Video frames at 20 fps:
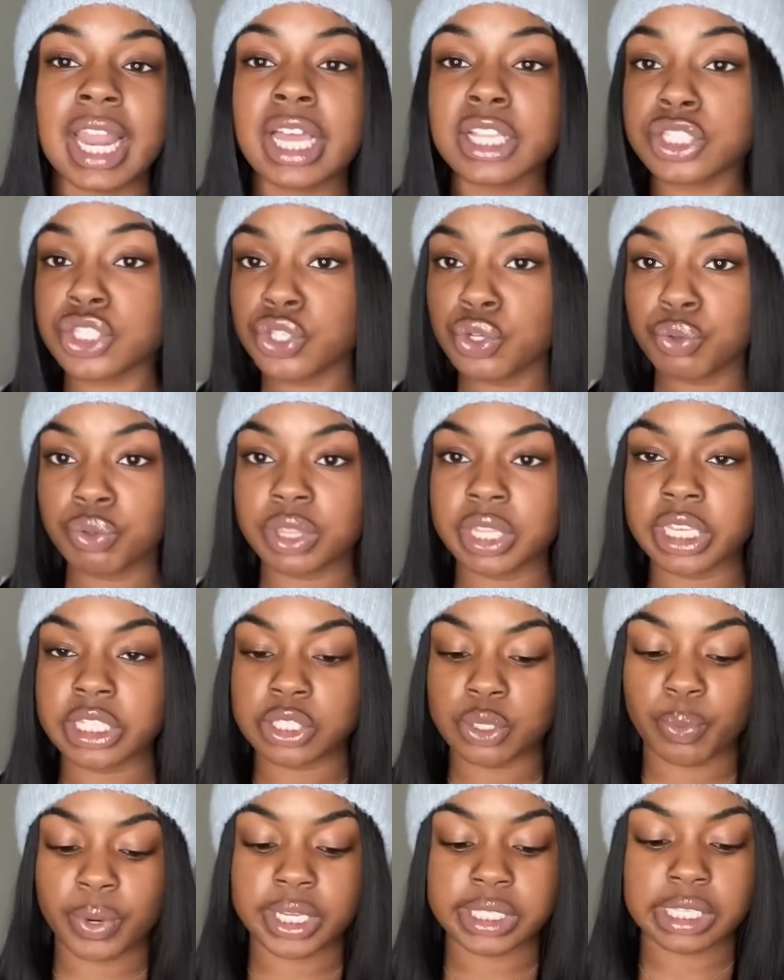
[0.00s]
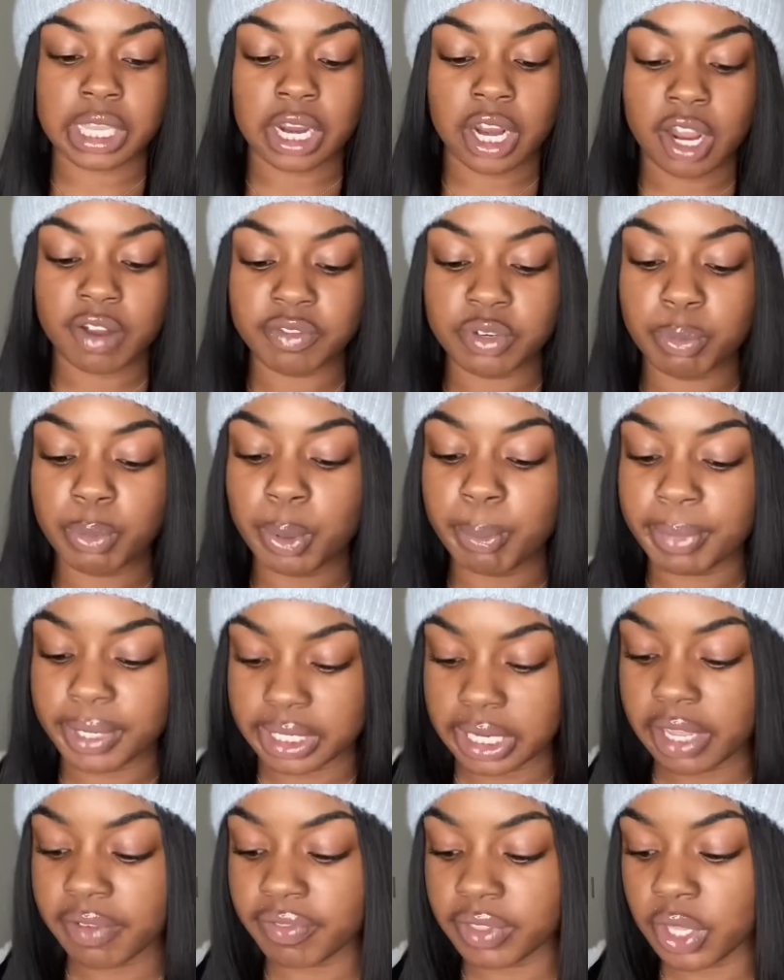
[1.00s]
Not too thick to where it's uncomfortable,
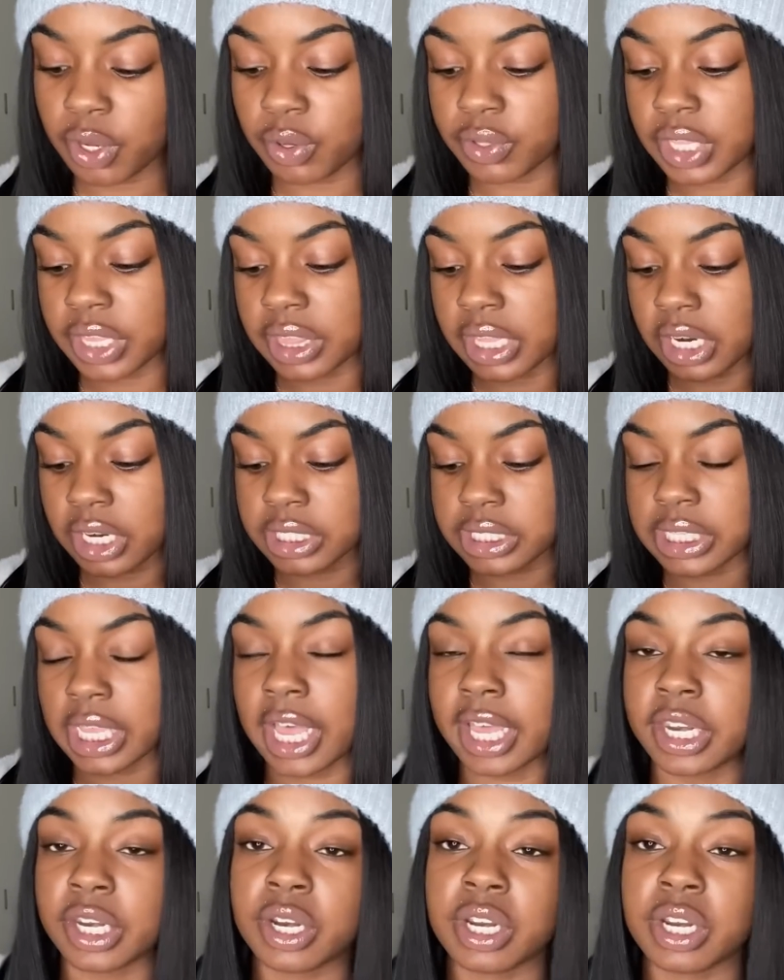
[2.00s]
but definitely on the thicker side.